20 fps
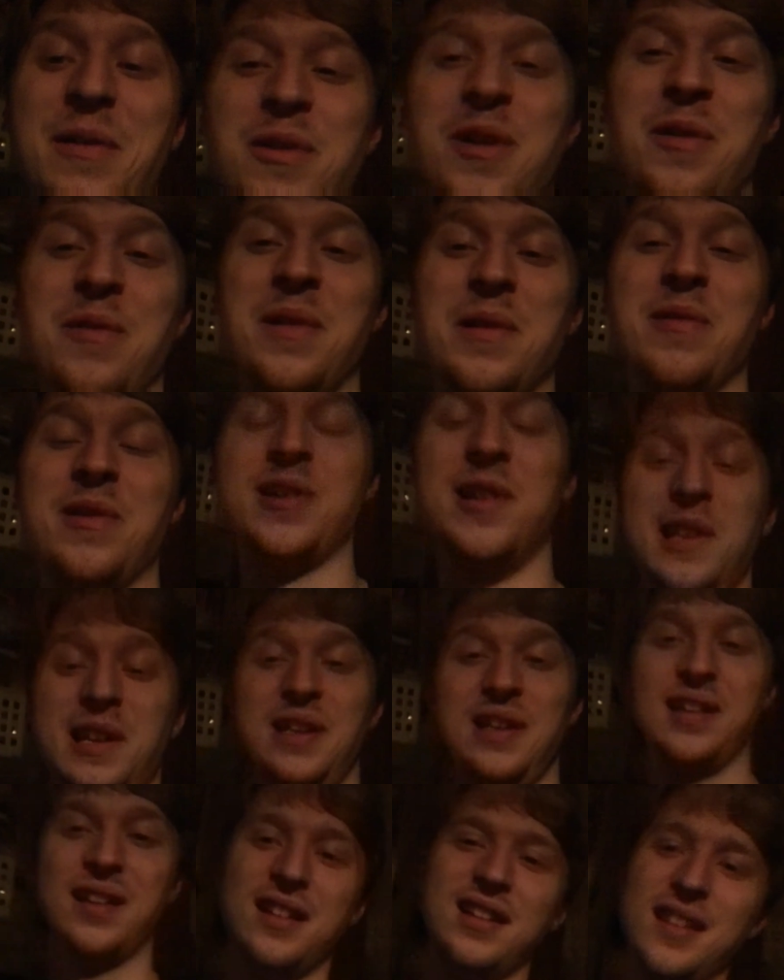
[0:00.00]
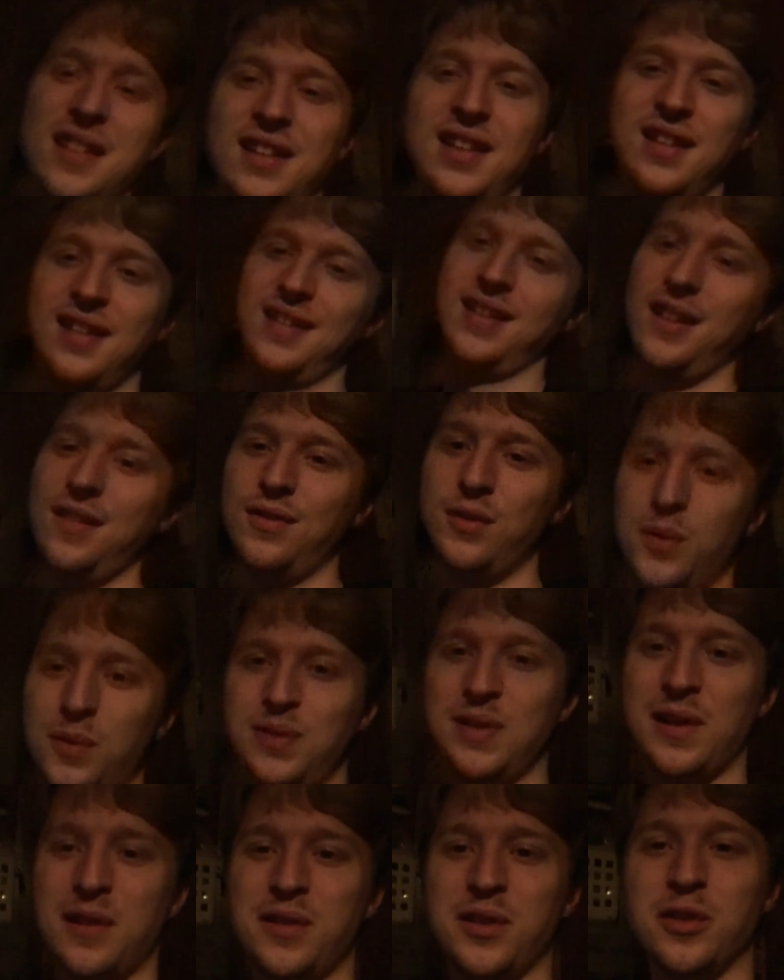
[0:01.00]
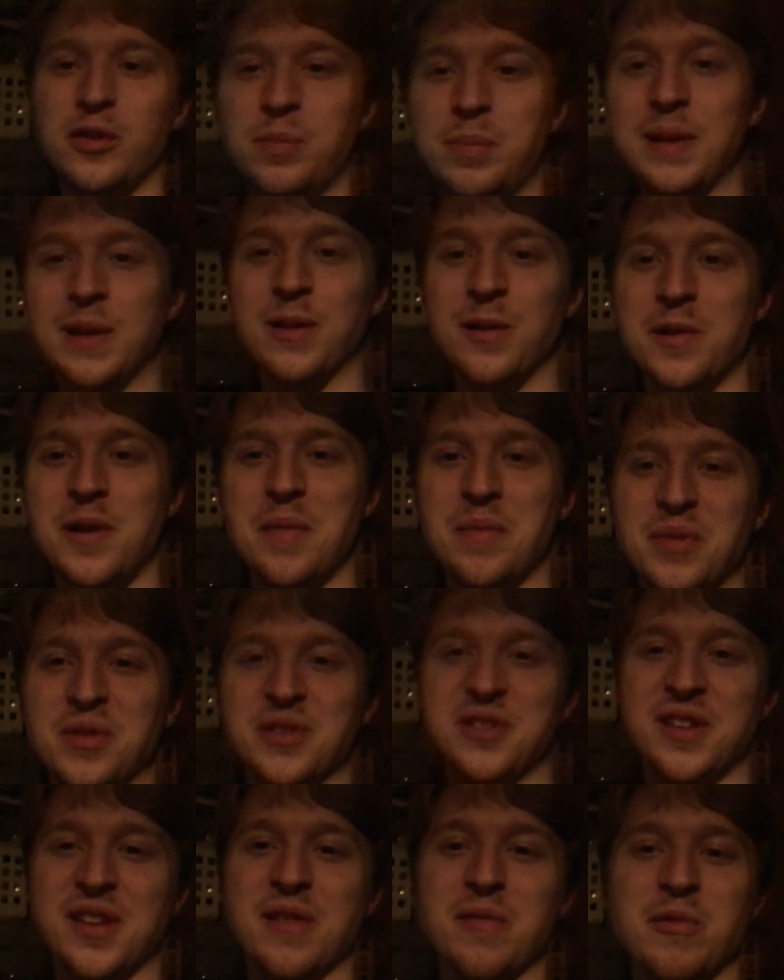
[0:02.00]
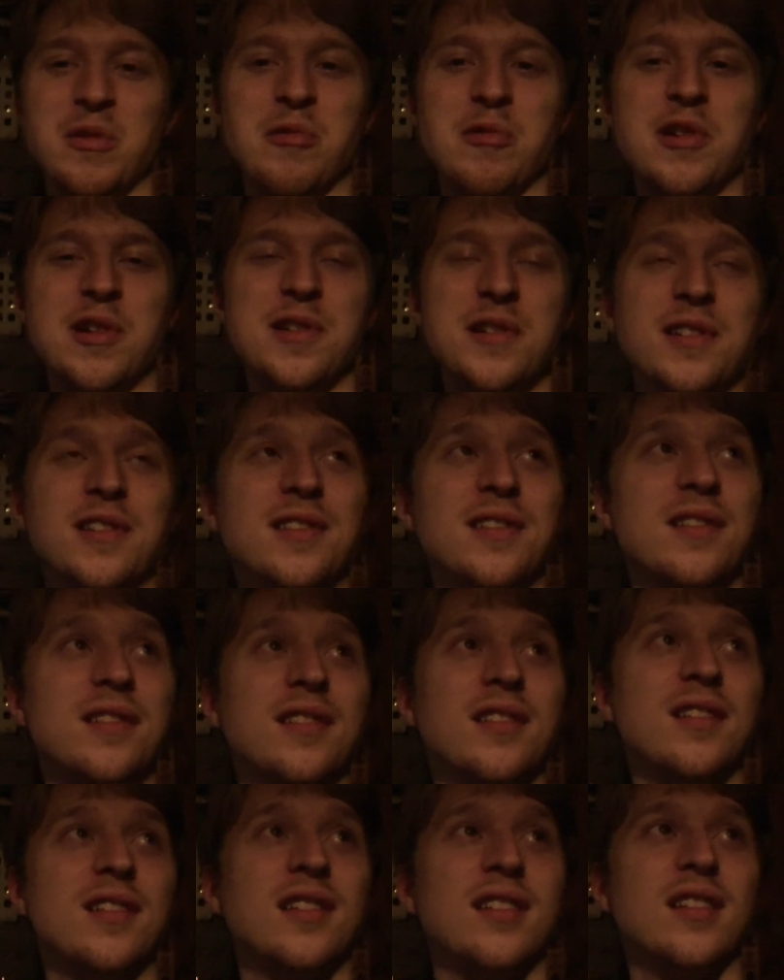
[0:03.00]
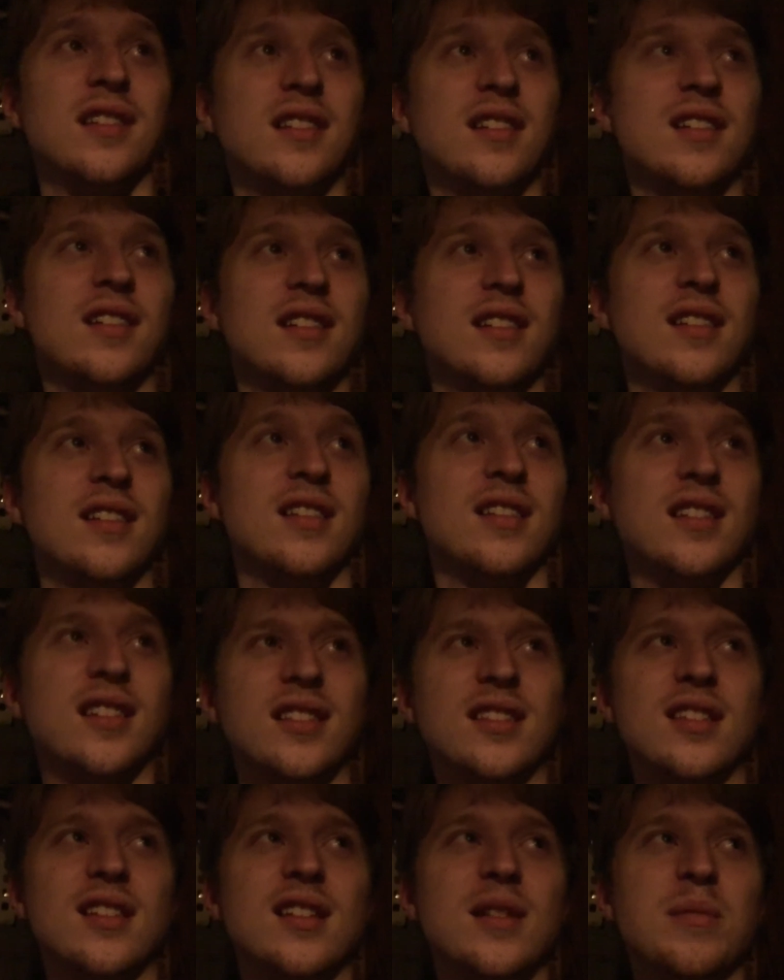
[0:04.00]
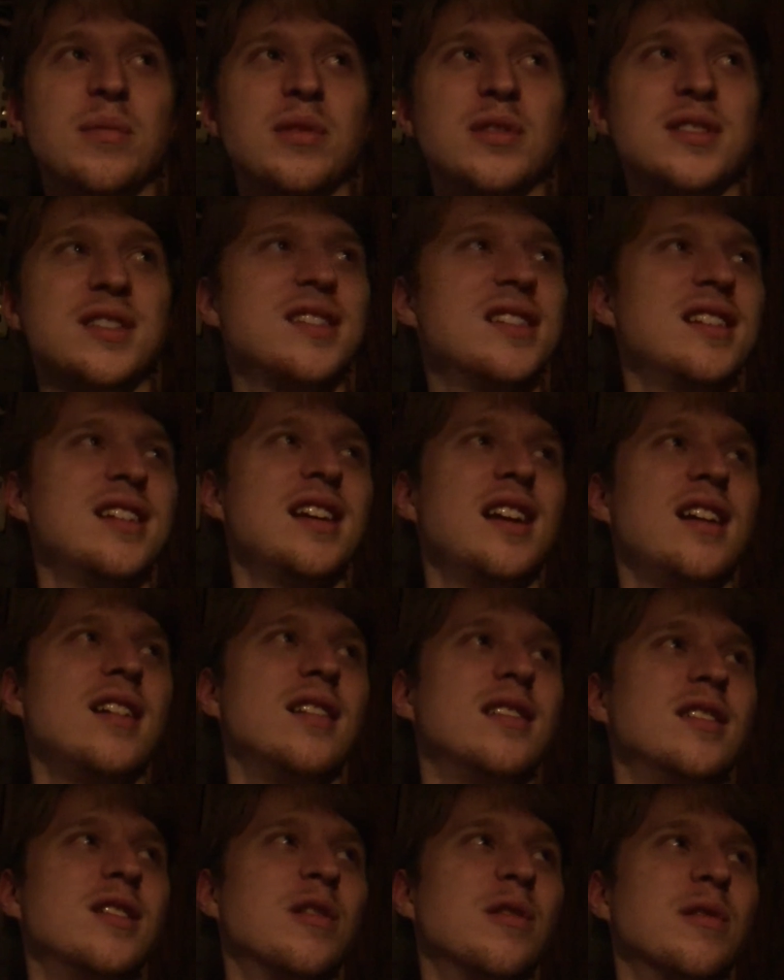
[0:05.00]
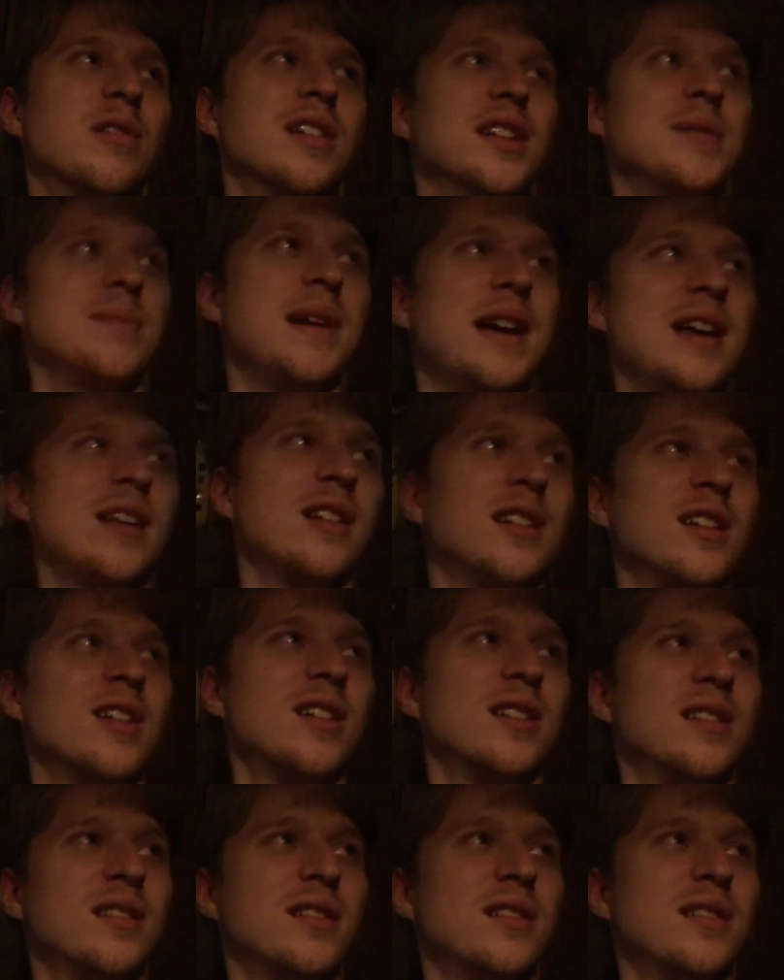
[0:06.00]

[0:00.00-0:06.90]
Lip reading: what we want, even if we have to use bigger numbers than we want. Because the numbers in the end don't really matter.